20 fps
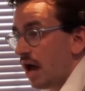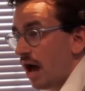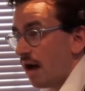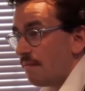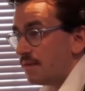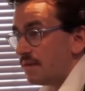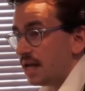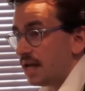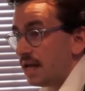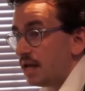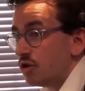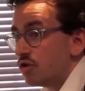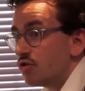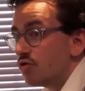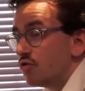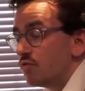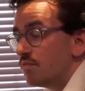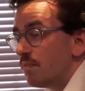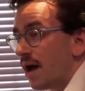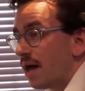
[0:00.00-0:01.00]
the
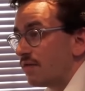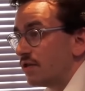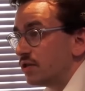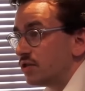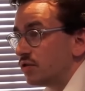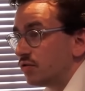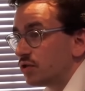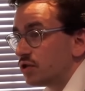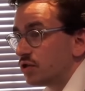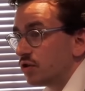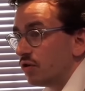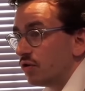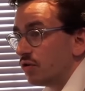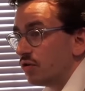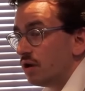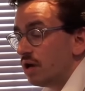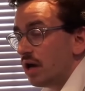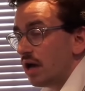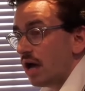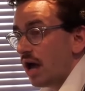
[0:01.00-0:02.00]
EU, but there's
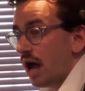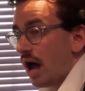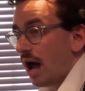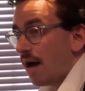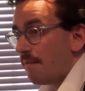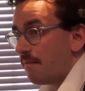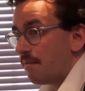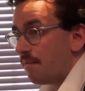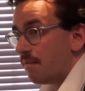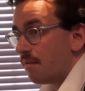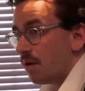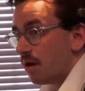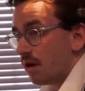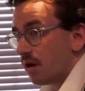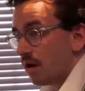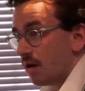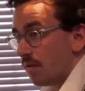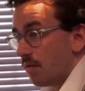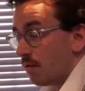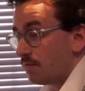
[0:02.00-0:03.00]
also
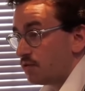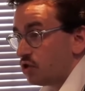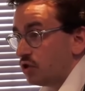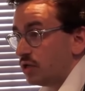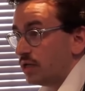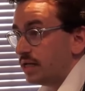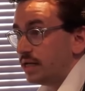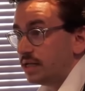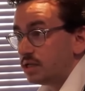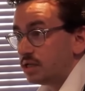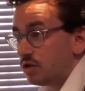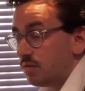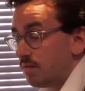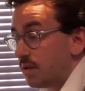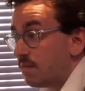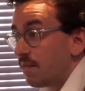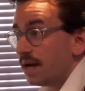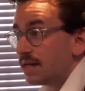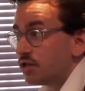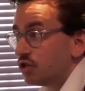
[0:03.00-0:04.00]
opportunities to
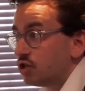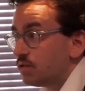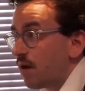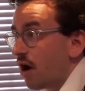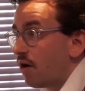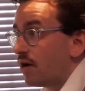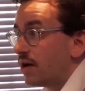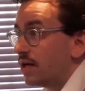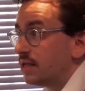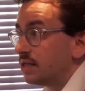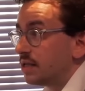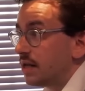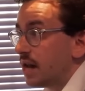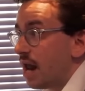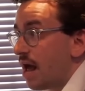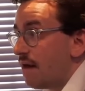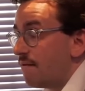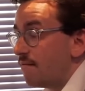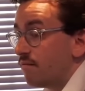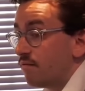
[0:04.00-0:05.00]
minimise those barriers
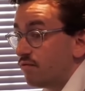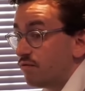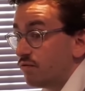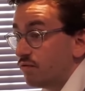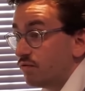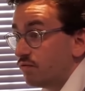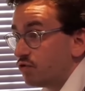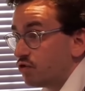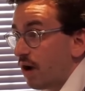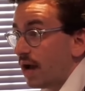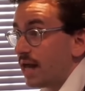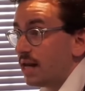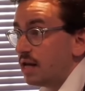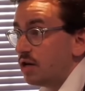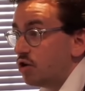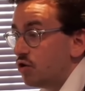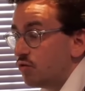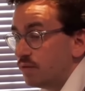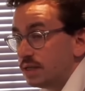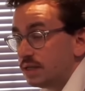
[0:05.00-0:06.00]
and trade in
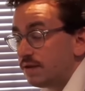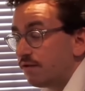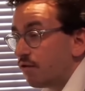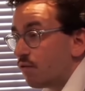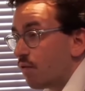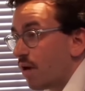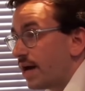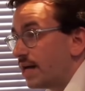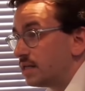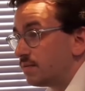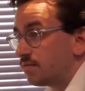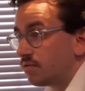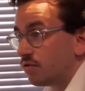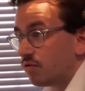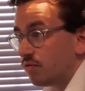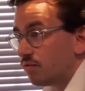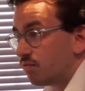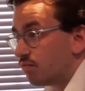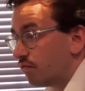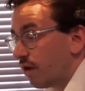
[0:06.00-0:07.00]
new and different ways
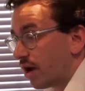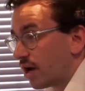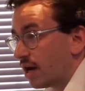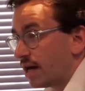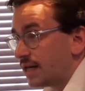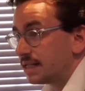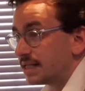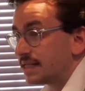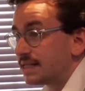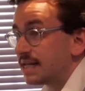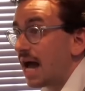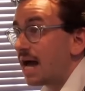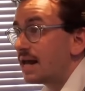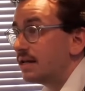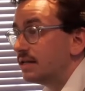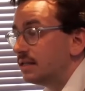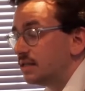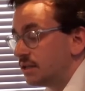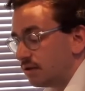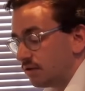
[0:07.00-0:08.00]
through recognising
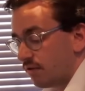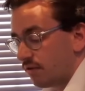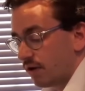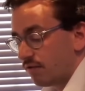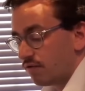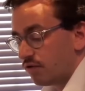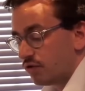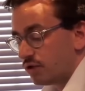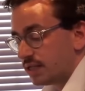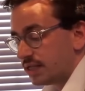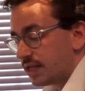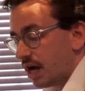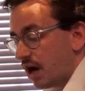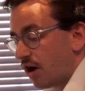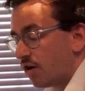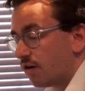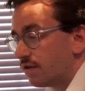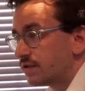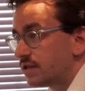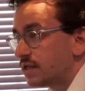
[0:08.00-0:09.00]
standards and reducing
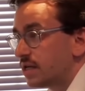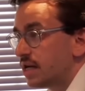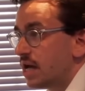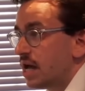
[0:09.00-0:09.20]
tariffs.